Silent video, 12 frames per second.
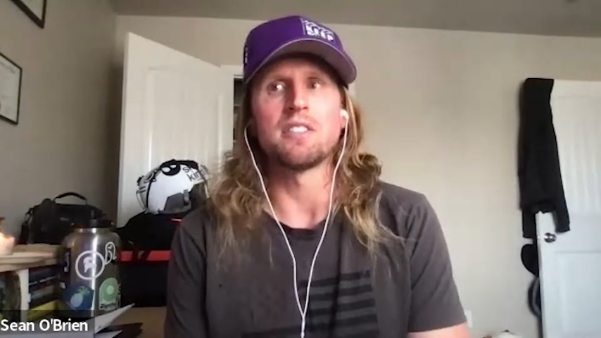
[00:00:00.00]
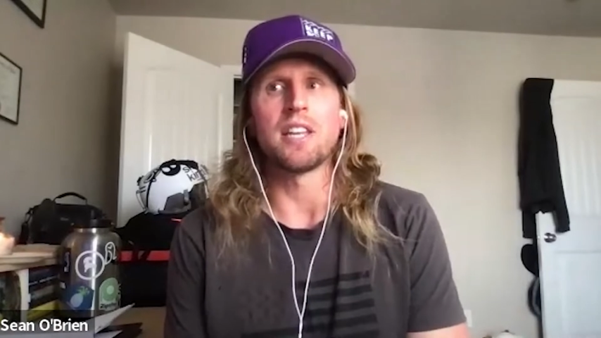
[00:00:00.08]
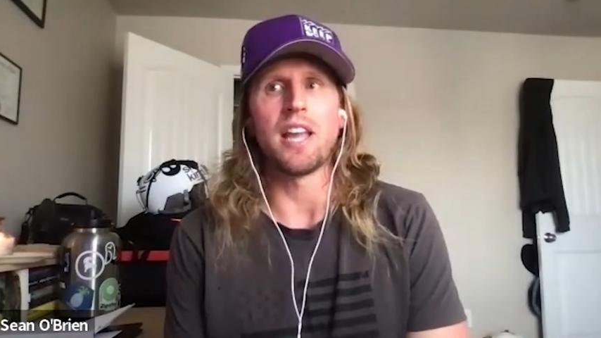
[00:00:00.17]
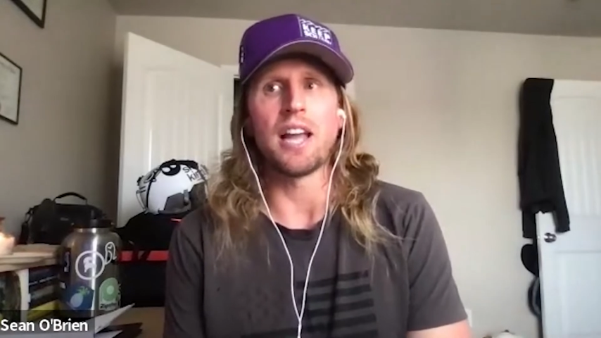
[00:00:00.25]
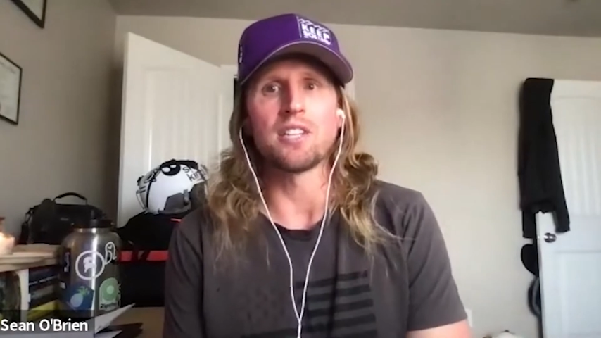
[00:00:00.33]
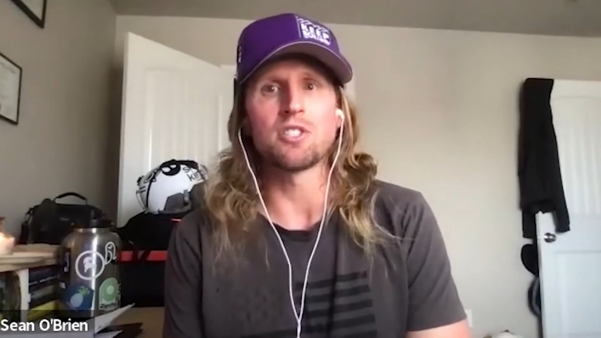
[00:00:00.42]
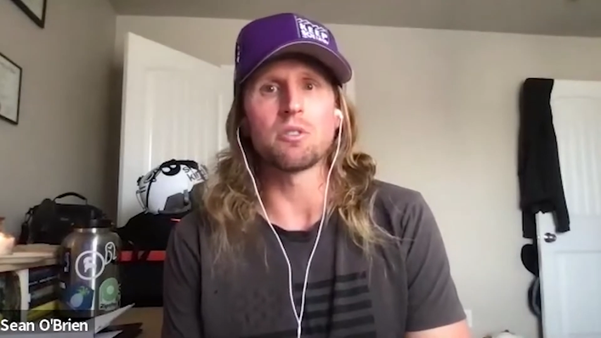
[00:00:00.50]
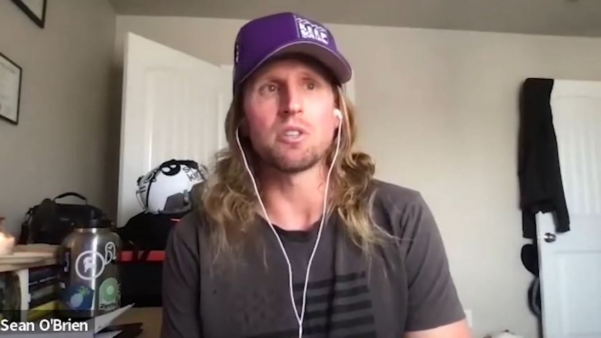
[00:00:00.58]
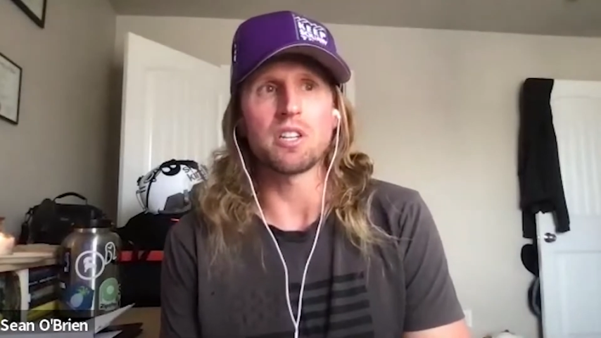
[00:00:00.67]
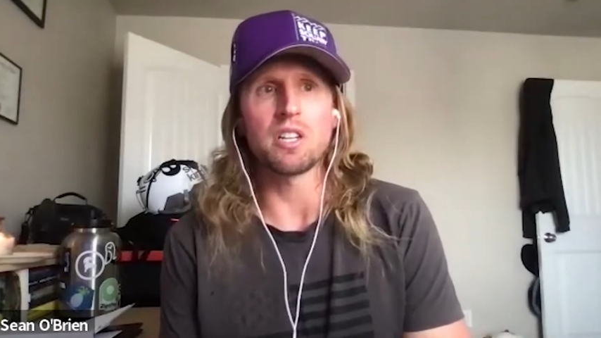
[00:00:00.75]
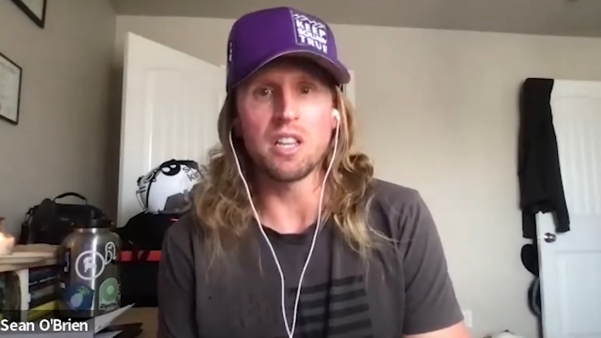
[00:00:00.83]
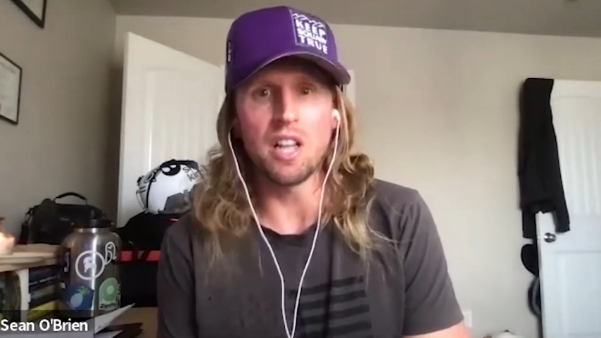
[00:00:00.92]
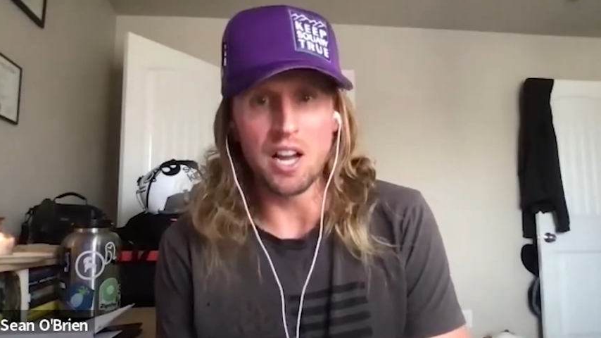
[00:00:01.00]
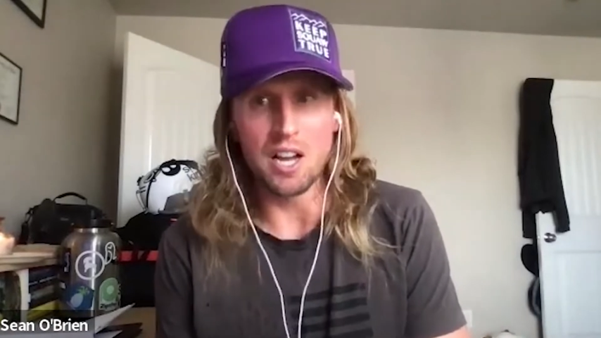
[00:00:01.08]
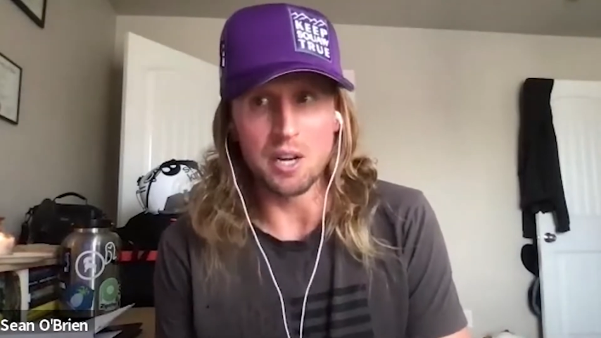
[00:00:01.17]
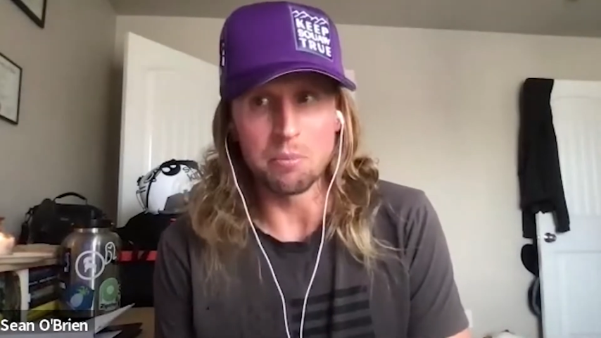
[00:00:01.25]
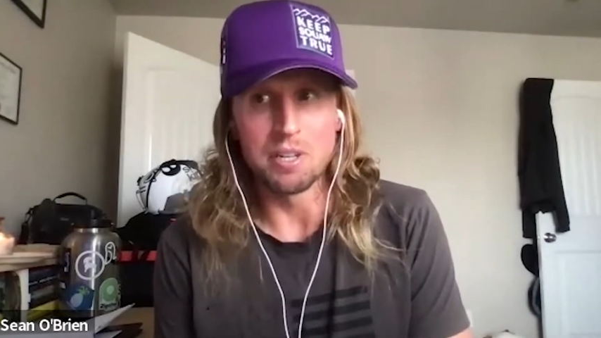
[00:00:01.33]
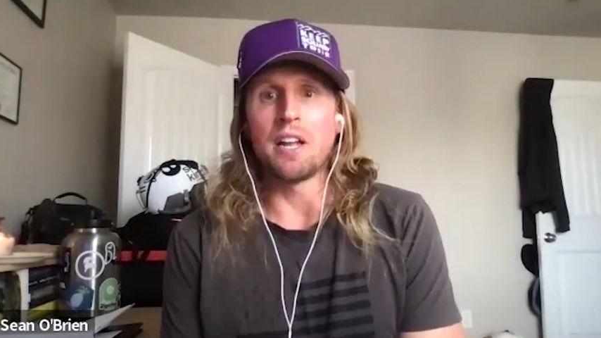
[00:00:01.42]
To answer a
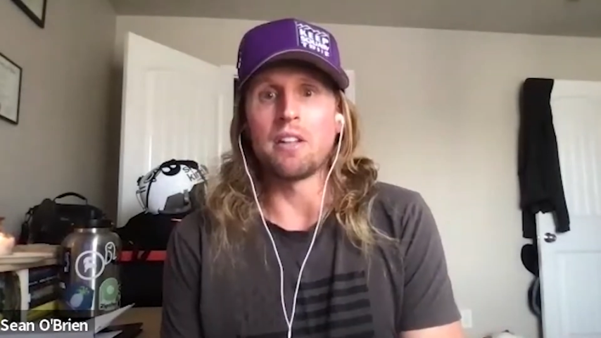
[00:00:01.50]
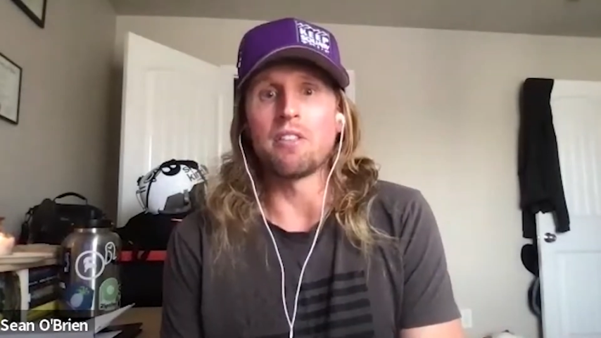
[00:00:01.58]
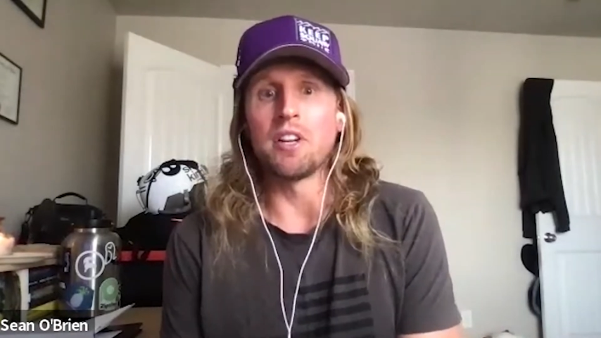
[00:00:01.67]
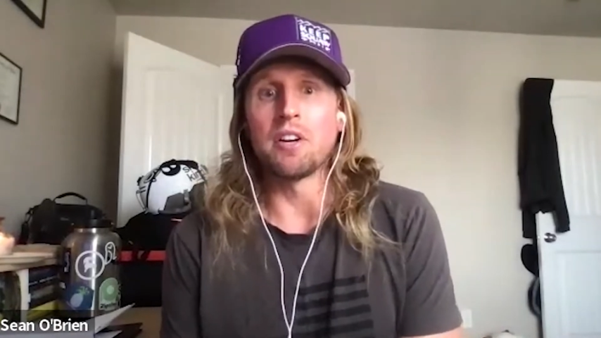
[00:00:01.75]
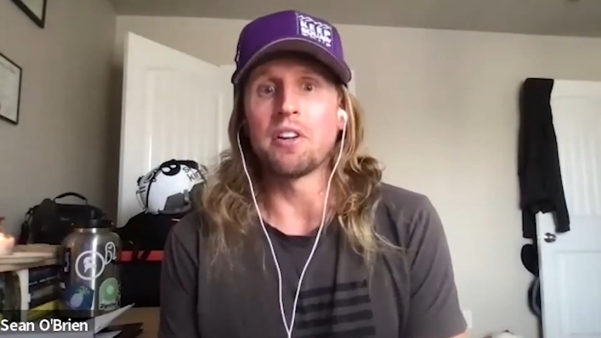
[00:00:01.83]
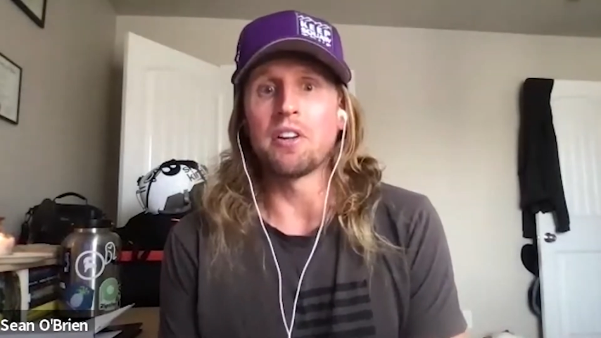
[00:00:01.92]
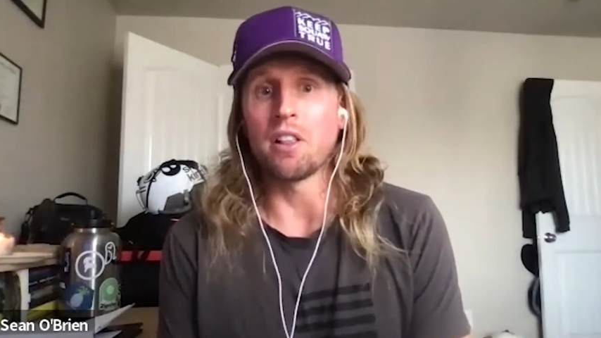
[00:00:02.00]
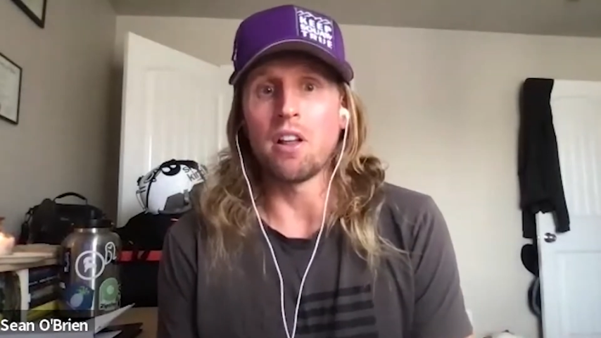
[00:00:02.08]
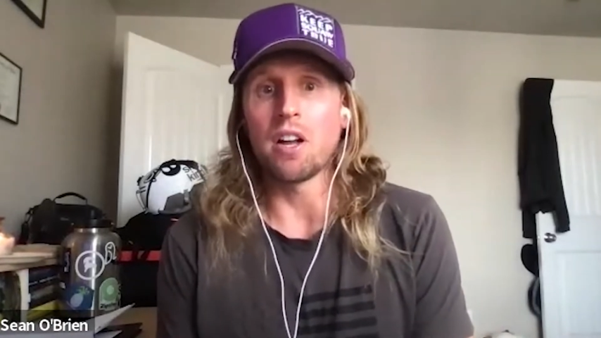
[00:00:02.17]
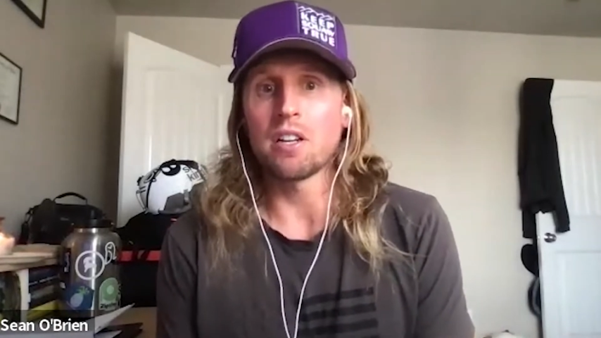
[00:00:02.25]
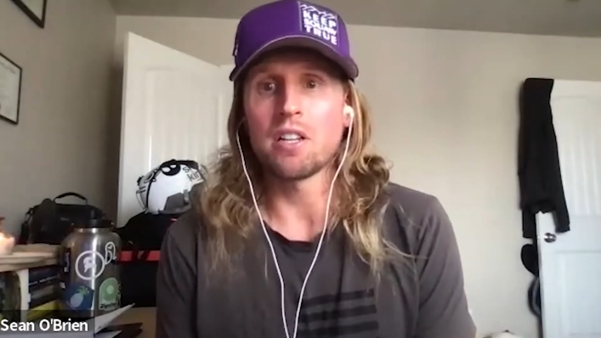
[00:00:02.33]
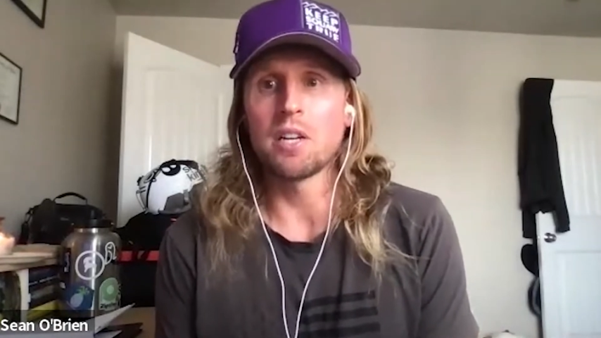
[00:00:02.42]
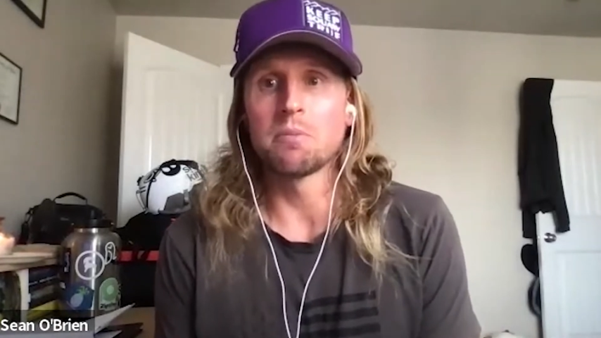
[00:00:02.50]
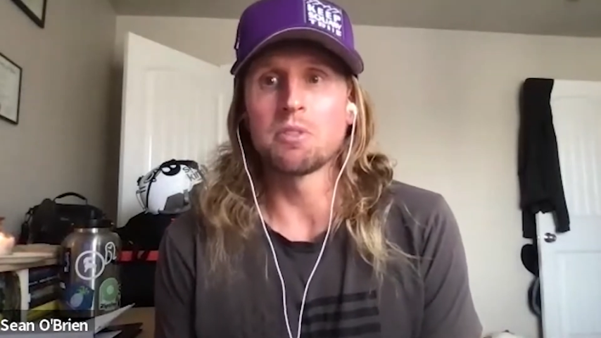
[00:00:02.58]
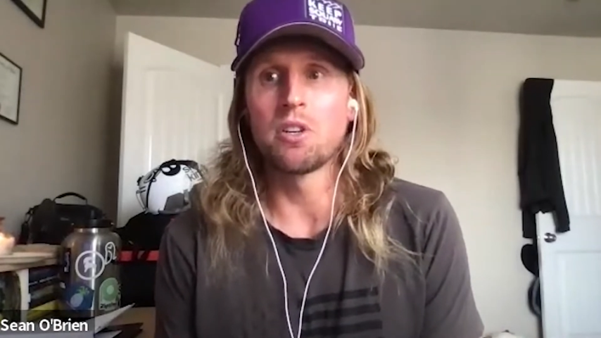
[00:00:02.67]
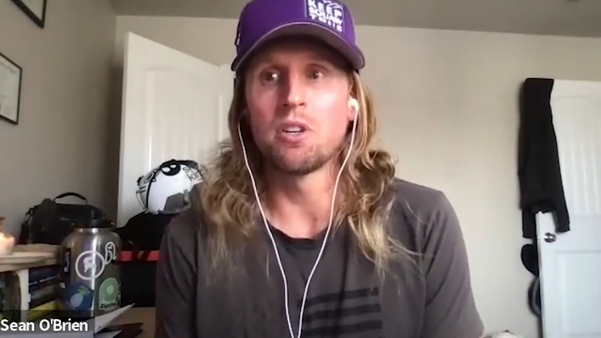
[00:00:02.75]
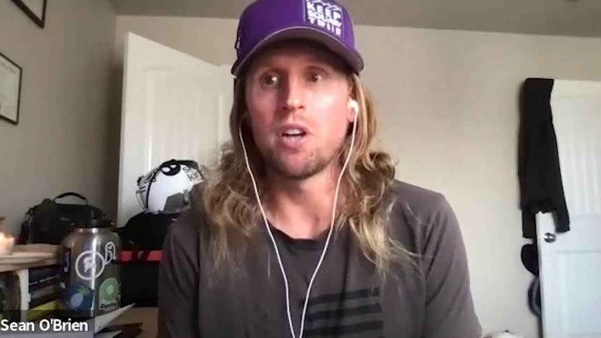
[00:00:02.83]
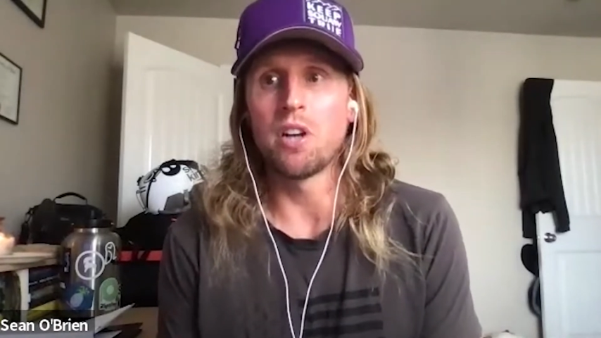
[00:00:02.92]
club, in theory, a lot of clubs
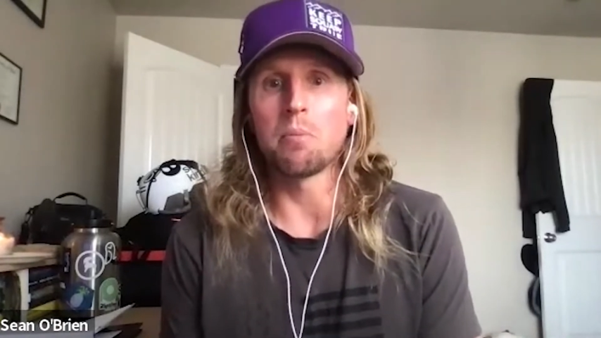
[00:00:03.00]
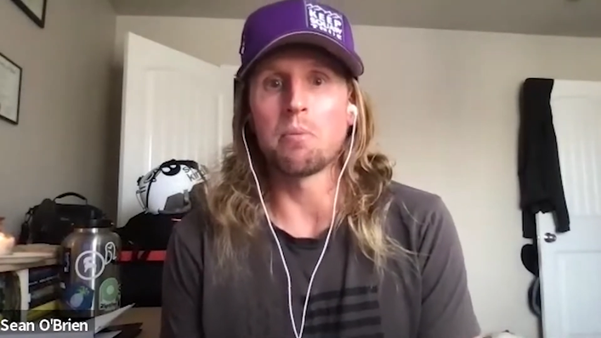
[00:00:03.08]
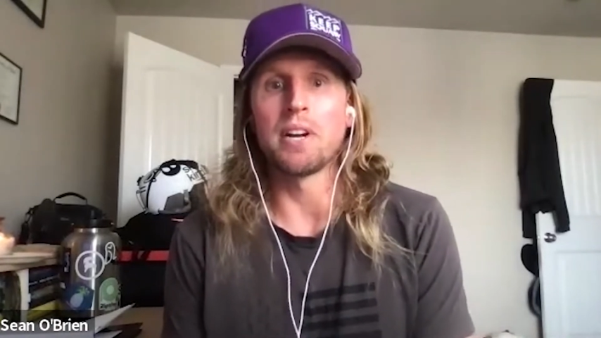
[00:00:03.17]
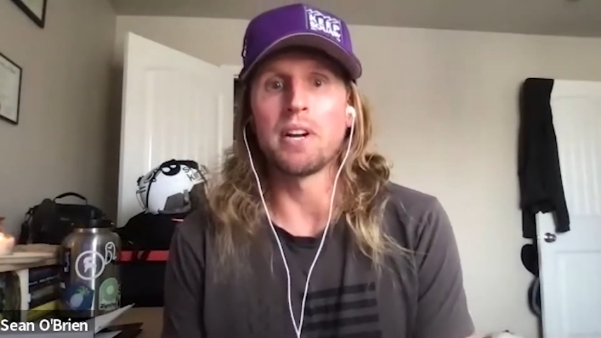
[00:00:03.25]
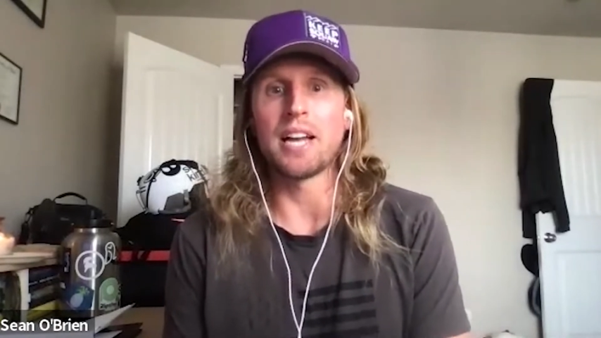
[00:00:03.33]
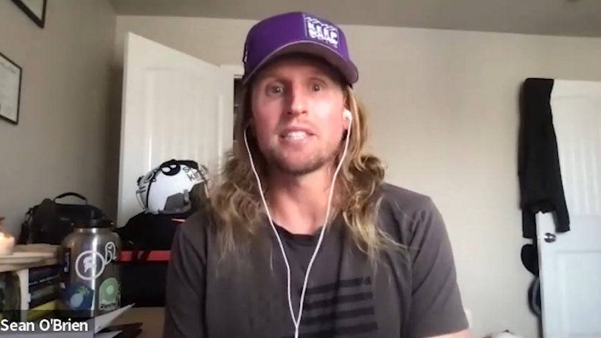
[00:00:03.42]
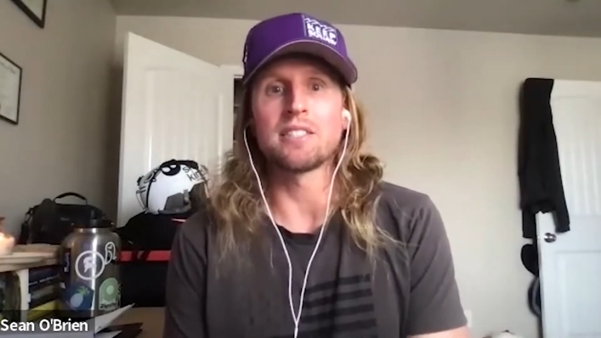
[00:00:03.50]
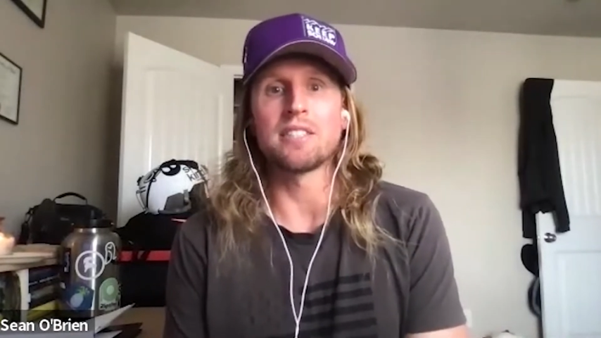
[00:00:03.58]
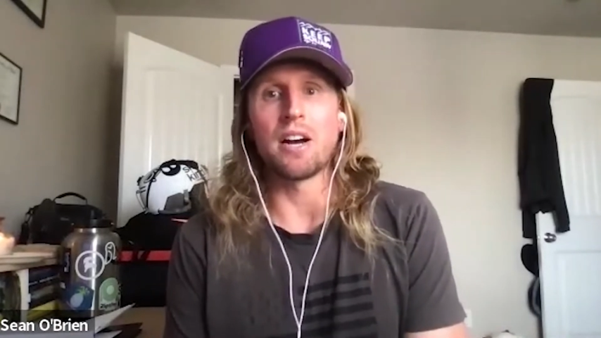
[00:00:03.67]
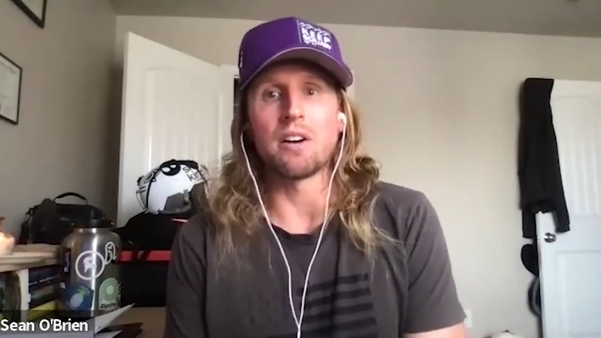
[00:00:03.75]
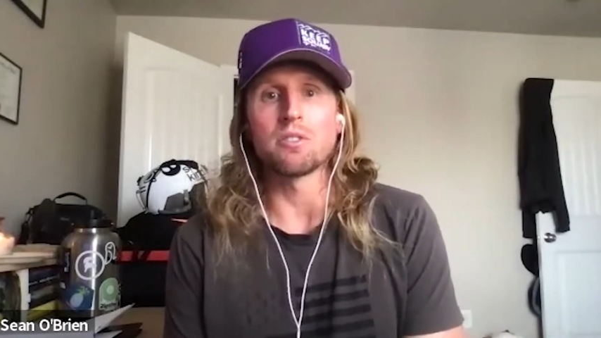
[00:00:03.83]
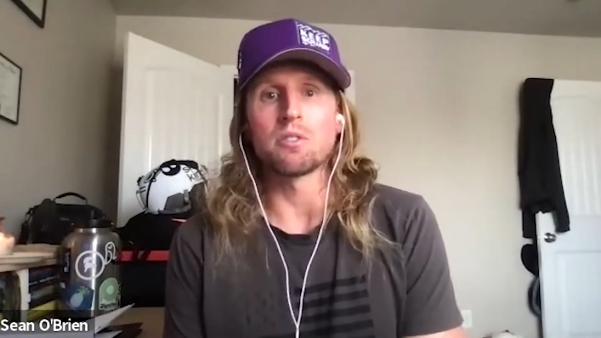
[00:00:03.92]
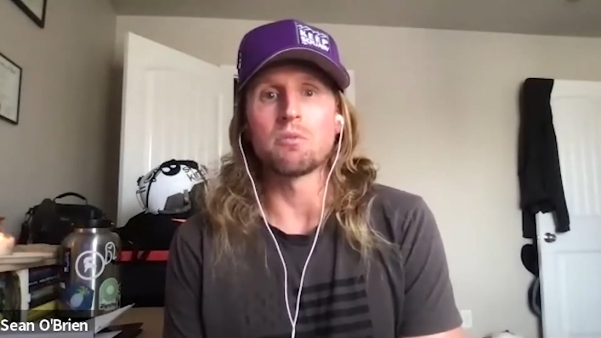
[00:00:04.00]
could operate as DAOs,